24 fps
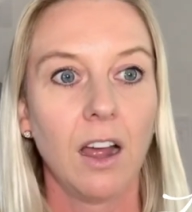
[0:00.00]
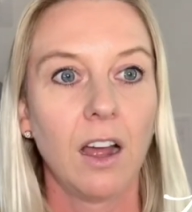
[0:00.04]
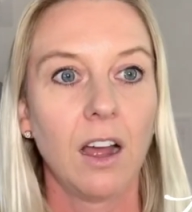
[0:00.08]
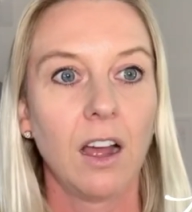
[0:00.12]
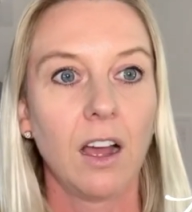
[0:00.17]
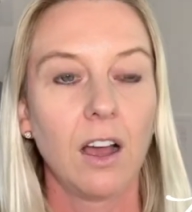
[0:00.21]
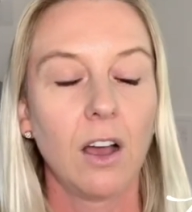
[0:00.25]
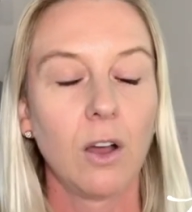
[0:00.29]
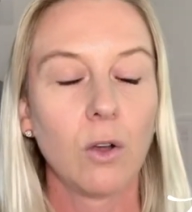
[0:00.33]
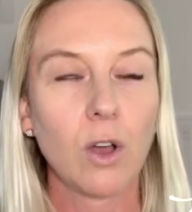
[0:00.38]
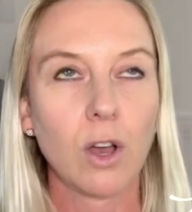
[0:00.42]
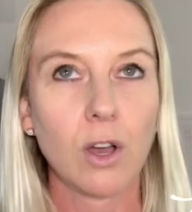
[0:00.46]

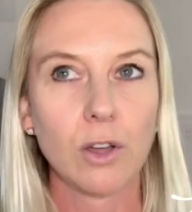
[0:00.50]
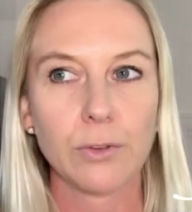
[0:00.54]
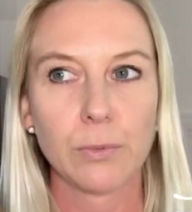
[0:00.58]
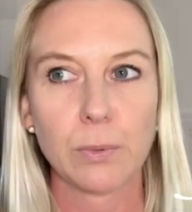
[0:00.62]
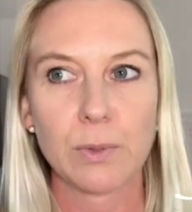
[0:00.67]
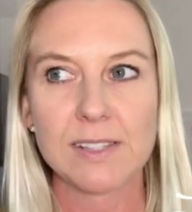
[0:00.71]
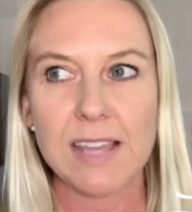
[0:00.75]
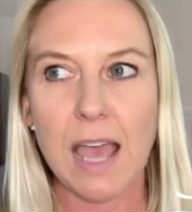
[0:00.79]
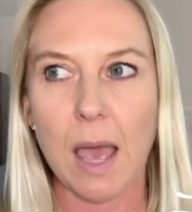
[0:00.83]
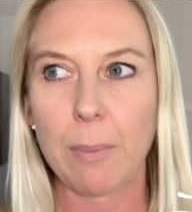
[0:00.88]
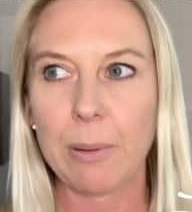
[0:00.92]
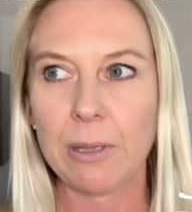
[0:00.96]
oh God,
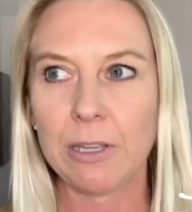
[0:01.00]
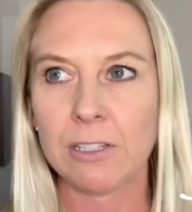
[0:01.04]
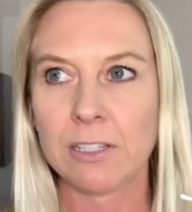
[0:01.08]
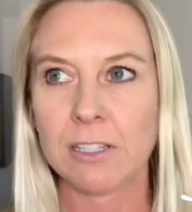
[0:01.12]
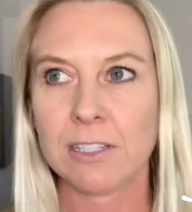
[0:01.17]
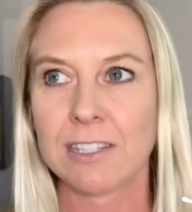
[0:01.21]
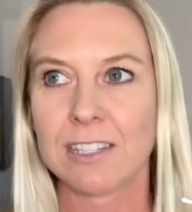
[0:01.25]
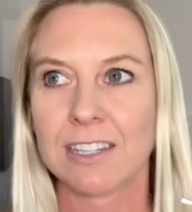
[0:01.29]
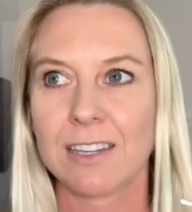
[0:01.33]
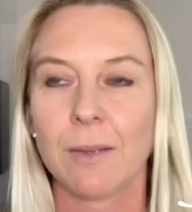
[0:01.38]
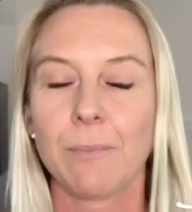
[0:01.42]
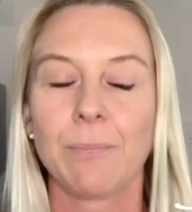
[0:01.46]
what's
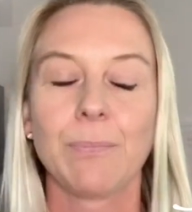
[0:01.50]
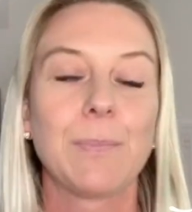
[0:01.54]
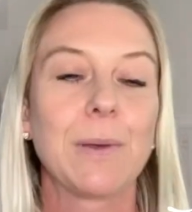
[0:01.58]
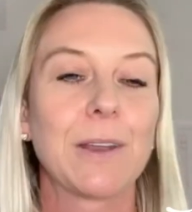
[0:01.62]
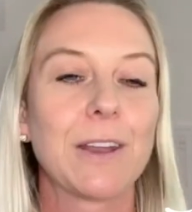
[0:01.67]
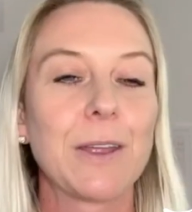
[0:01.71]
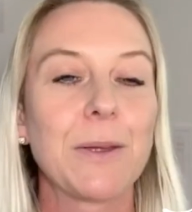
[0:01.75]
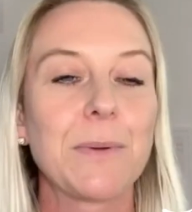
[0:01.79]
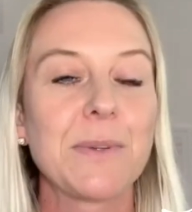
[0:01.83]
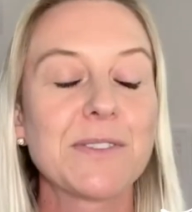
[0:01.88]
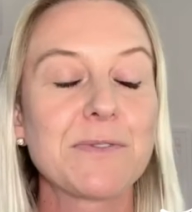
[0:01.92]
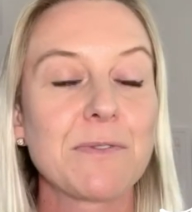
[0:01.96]
happened? But
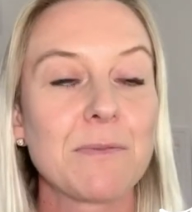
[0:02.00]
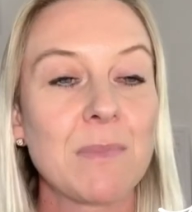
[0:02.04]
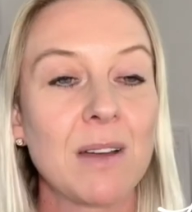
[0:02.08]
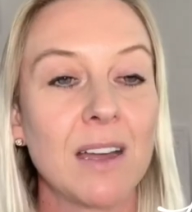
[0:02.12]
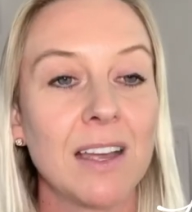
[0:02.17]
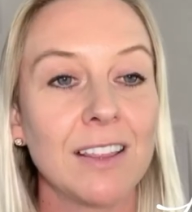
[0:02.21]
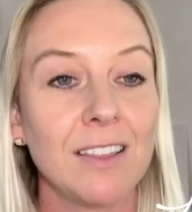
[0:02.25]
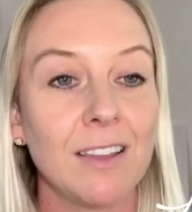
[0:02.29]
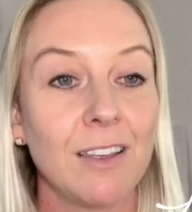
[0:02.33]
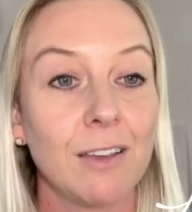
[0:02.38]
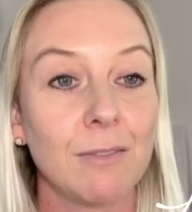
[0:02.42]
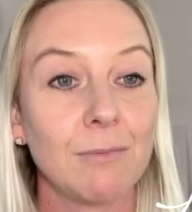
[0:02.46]
I always
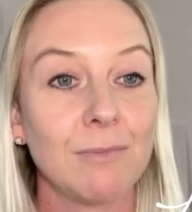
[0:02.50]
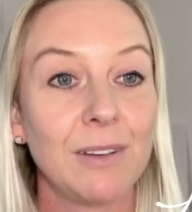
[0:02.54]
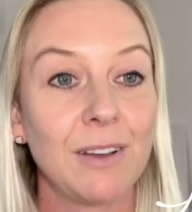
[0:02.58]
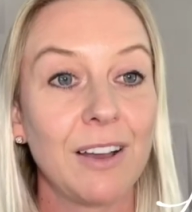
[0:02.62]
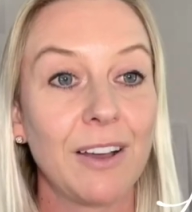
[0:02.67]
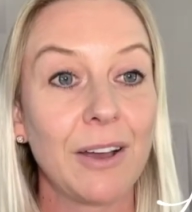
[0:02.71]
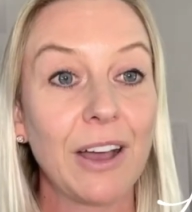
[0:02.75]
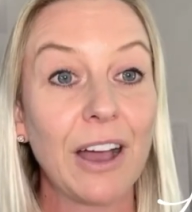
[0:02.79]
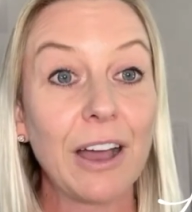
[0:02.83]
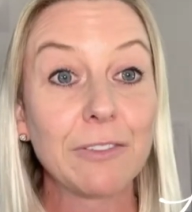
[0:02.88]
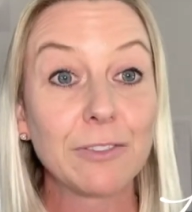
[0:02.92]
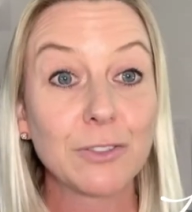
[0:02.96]
remind them,
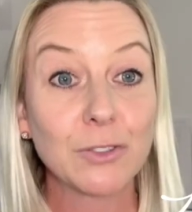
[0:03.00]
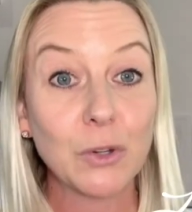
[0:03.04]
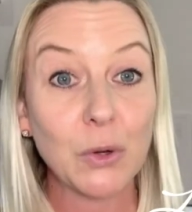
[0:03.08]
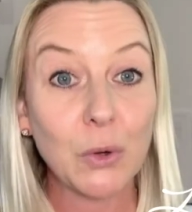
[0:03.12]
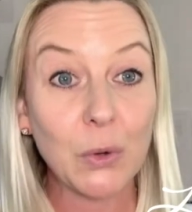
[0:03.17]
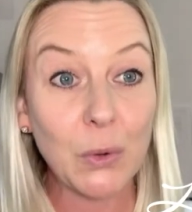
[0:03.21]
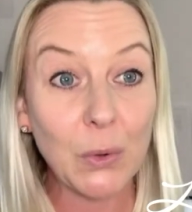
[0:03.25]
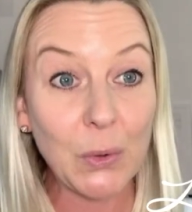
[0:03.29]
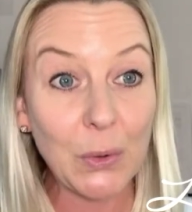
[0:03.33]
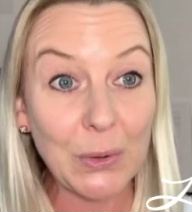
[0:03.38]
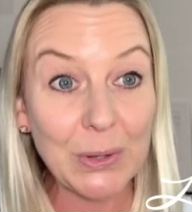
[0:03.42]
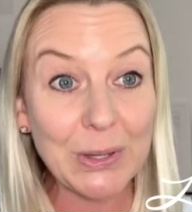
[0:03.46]
I've
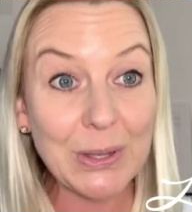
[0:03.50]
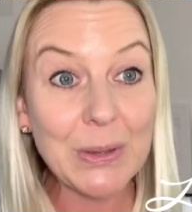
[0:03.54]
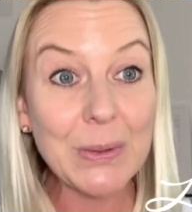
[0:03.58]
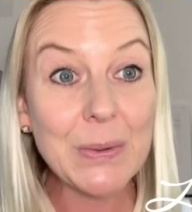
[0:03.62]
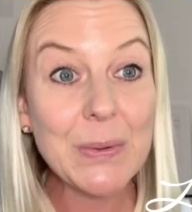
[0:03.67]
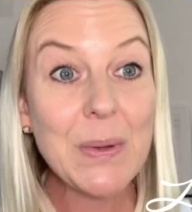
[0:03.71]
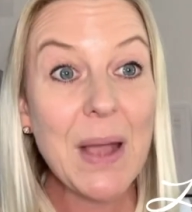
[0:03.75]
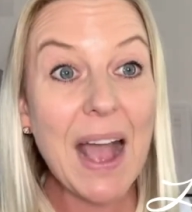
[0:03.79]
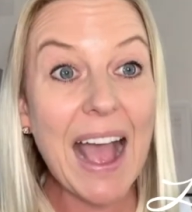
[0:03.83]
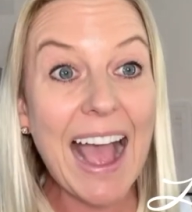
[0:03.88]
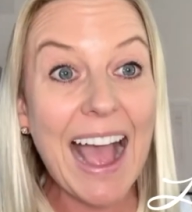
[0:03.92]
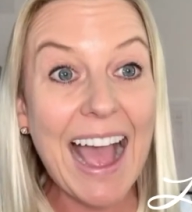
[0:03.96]
taught
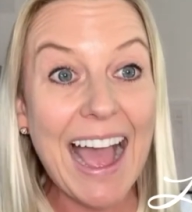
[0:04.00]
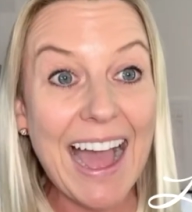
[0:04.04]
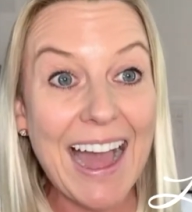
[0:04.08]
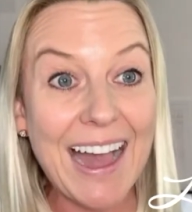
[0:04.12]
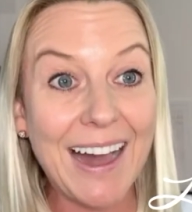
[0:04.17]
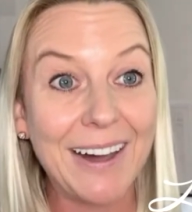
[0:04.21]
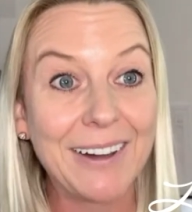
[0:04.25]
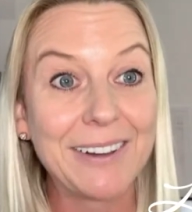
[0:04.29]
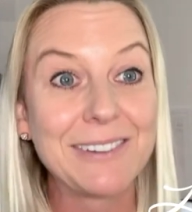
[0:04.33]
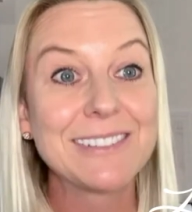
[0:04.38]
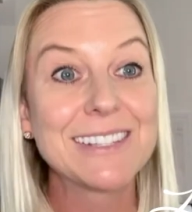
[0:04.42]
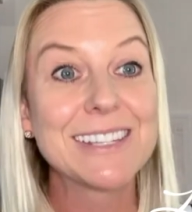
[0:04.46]
you
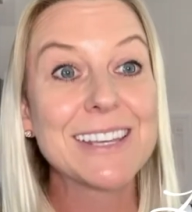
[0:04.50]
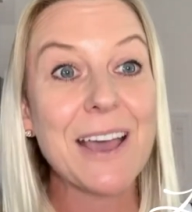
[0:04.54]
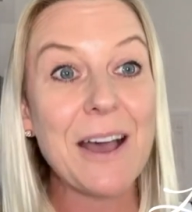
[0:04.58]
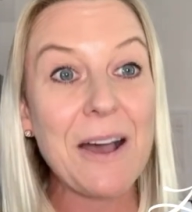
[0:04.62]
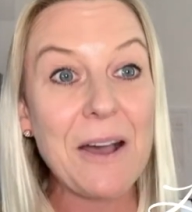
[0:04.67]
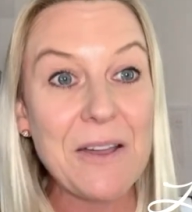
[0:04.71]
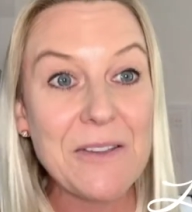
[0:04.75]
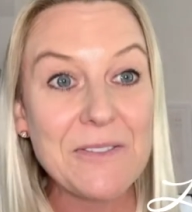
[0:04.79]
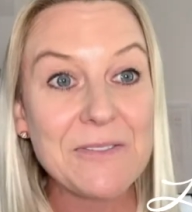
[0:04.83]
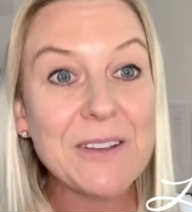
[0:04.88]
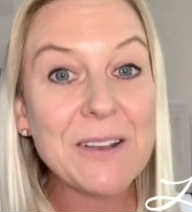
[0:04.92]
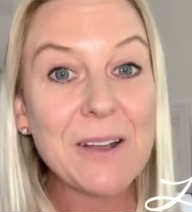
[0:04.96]
how to
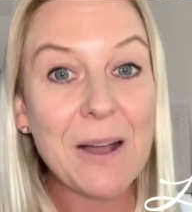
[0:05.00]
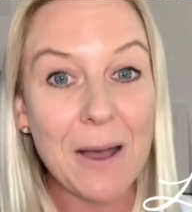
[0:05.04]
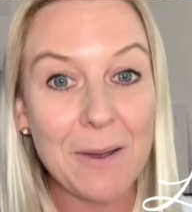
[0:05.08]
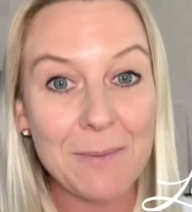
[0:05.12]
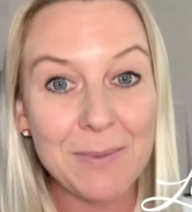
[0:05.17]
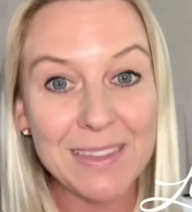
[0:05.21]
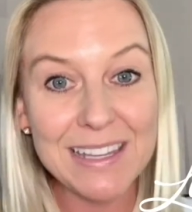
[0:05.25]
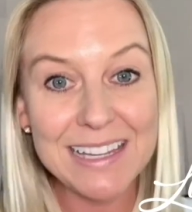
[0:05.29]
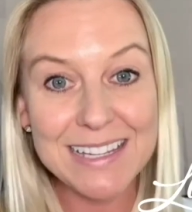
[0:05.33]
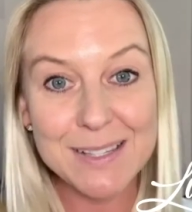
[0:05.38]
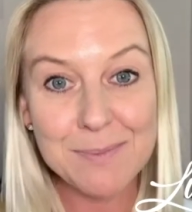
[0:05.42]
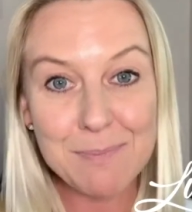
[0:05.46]

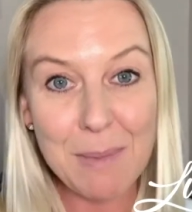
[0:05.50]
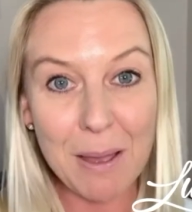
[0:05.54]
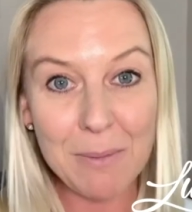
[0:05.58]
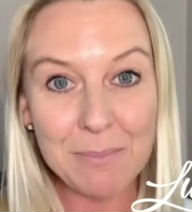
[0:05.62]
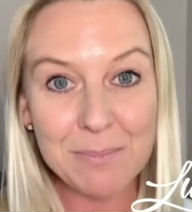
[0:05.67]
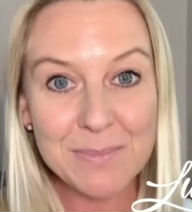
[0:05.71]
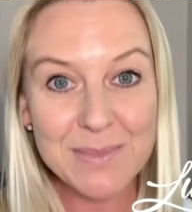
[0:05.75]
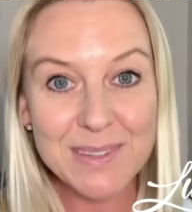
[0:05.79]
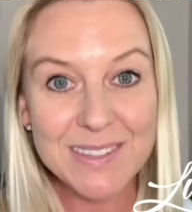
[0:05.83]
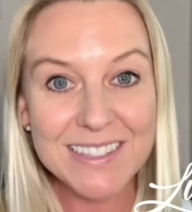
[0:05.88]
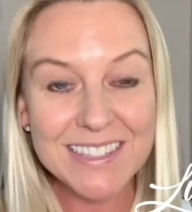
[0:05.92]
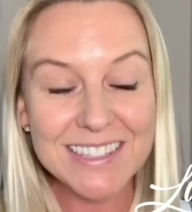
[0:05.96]
overcome these
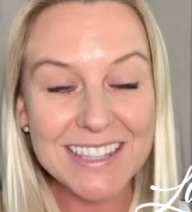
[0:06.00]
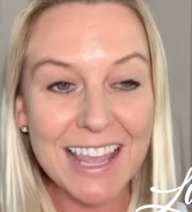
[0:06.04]
bumps.